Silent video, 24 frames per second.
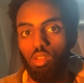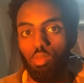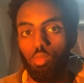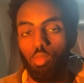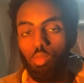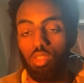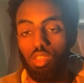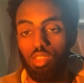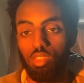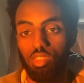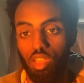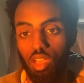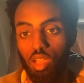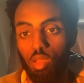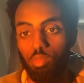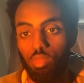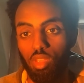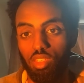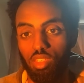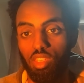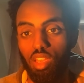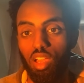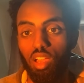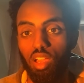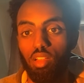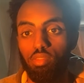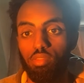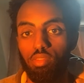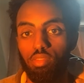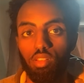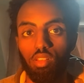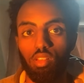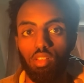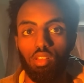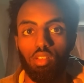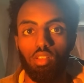with the time that you have,
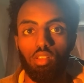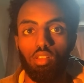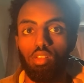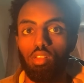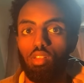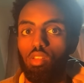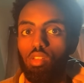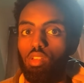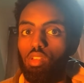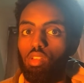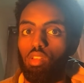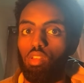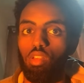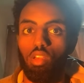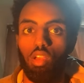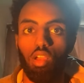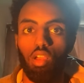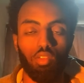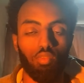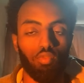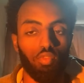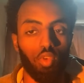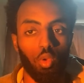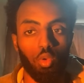and